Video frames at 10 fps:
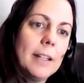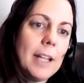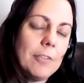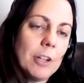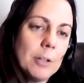
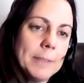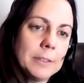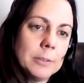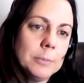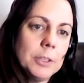
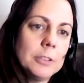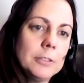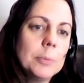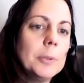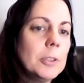environmental
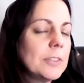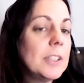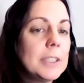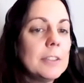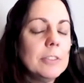monitoring reports for
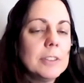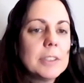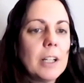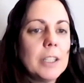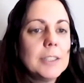the different
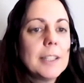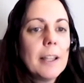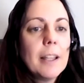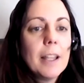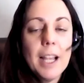sites,
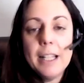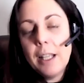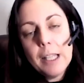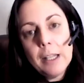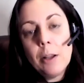and
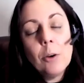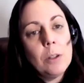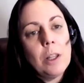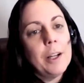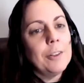it all
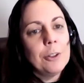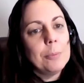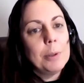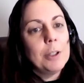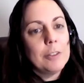lined
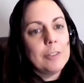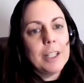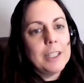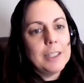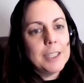up
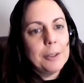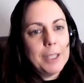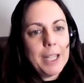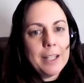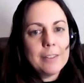perfectly. So
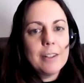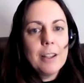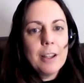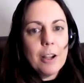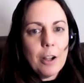we had
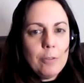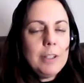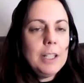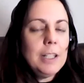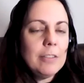a
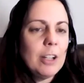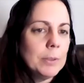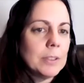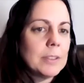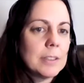really
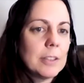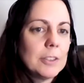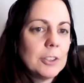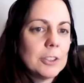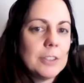robust
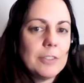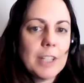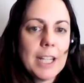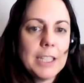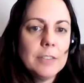
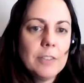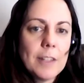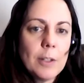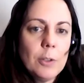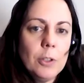justification for
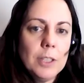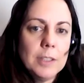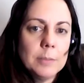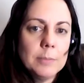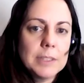that
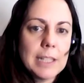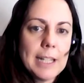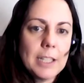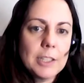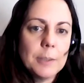organism
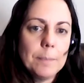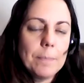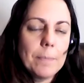selection.